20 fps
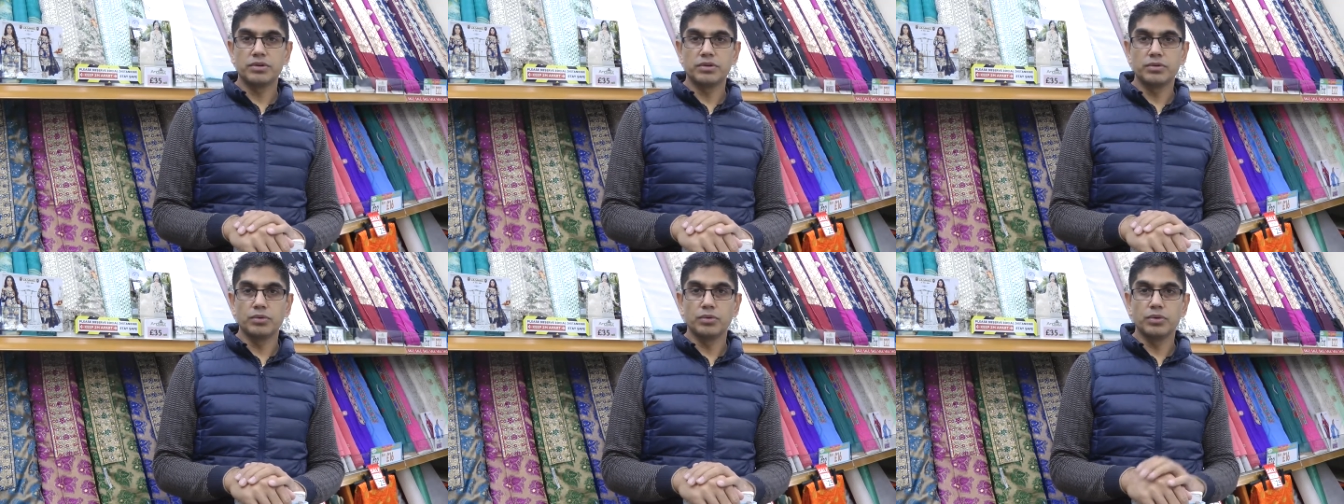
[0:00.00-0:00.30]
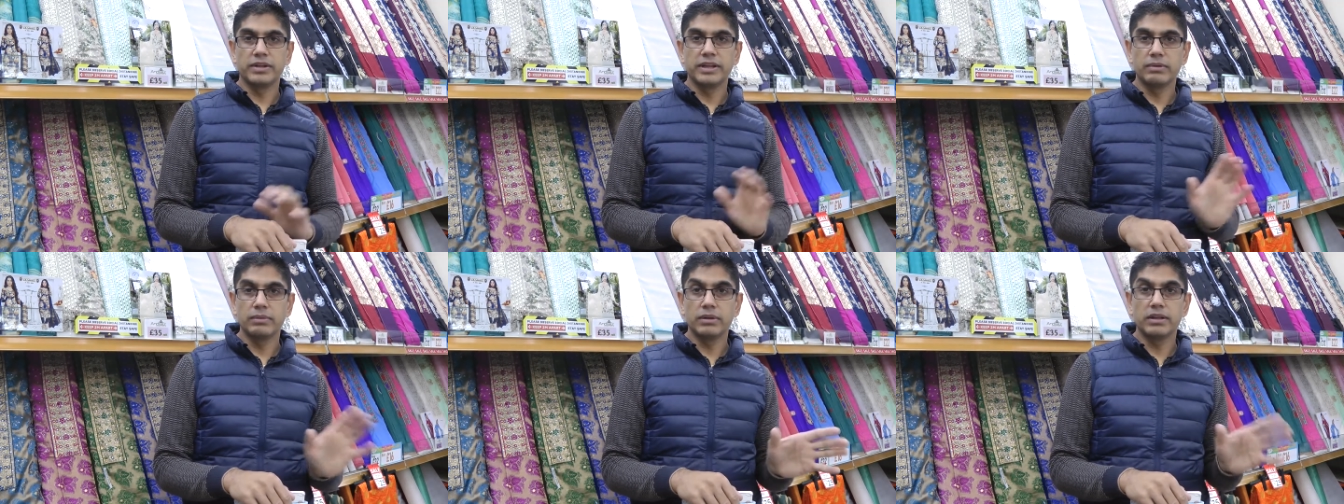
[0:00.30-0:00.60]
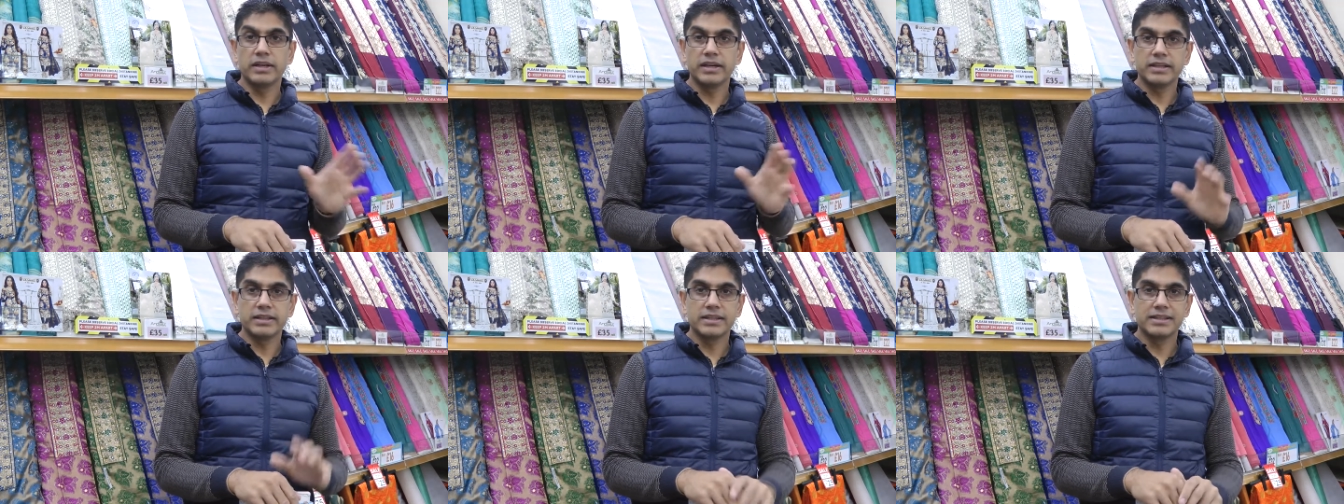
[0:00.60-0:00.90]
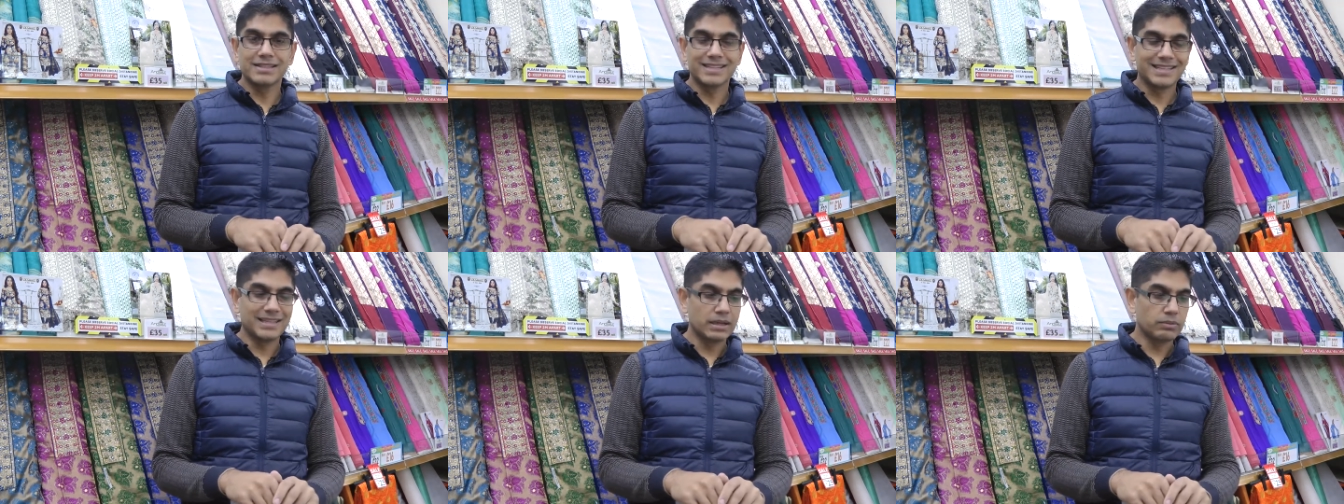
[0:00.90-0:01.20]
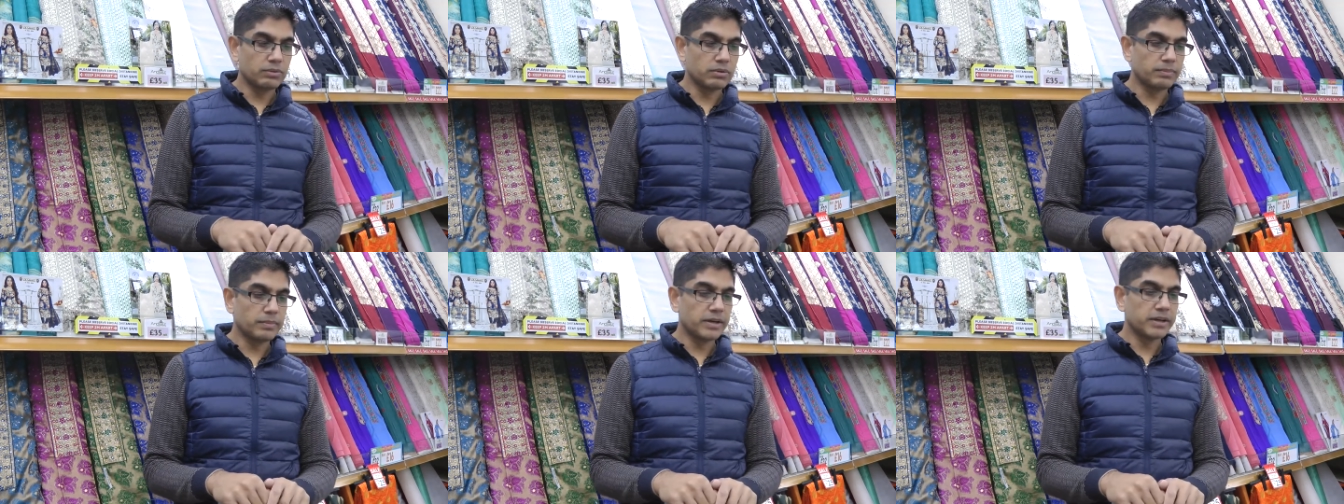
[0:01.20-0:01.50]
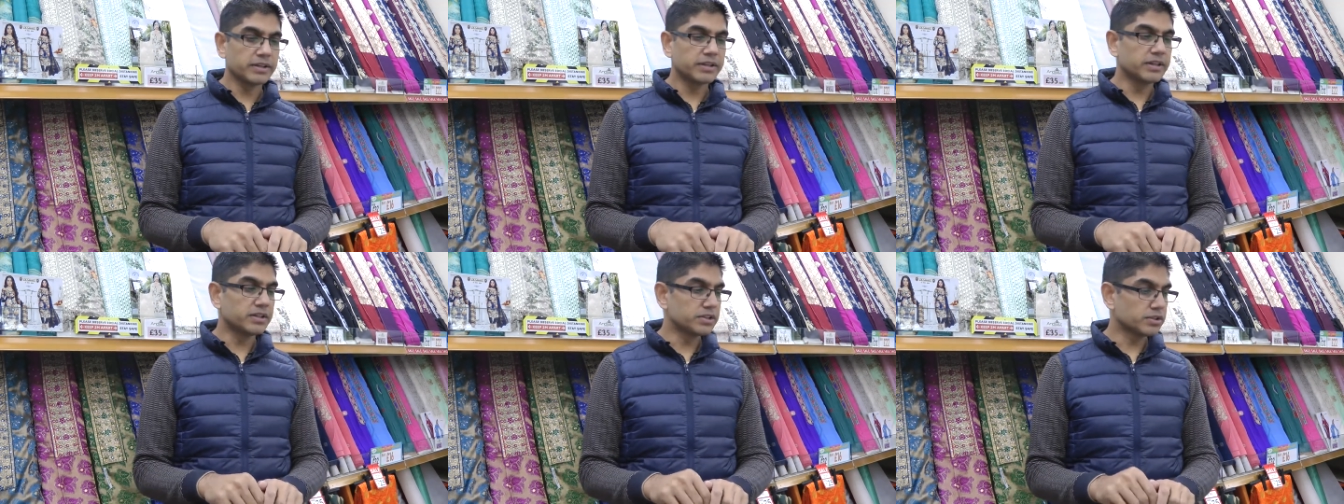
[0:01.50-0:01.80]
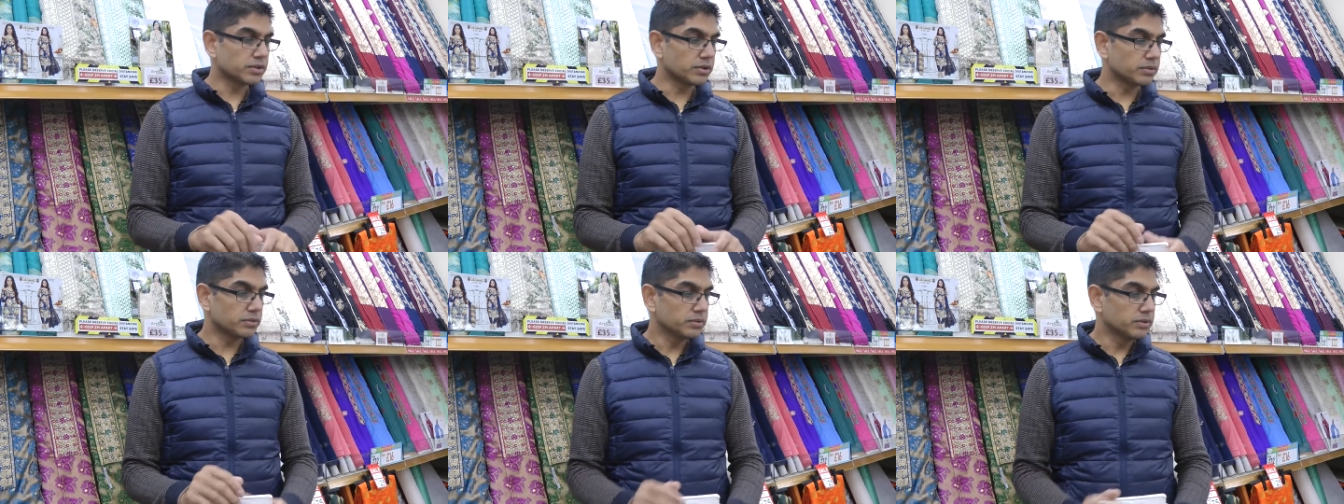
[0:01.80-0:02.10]
the door, they will like this and they will buy this.
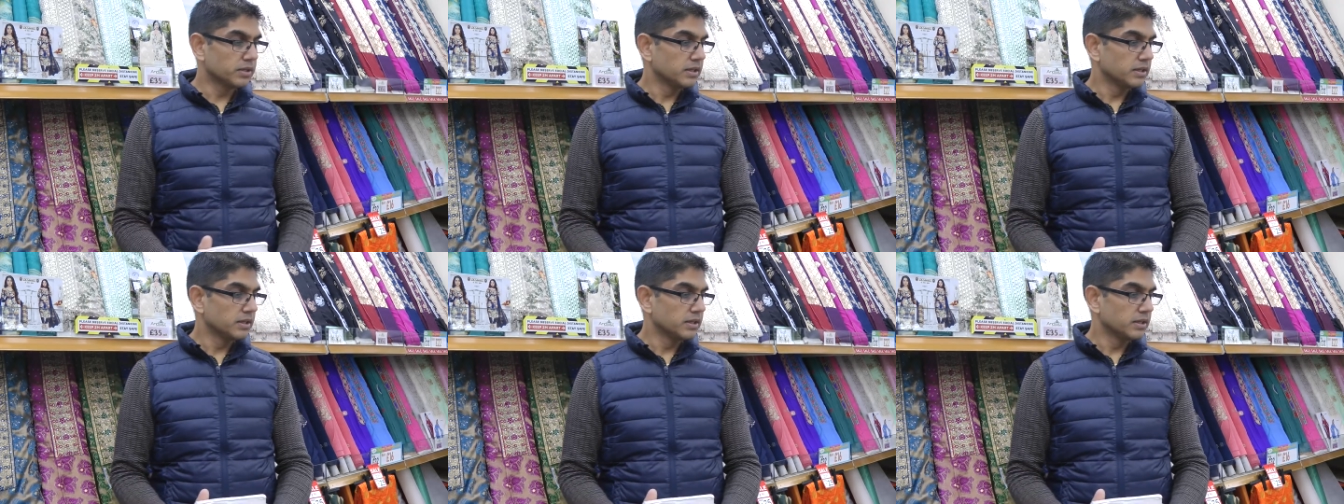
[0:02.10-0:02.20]
So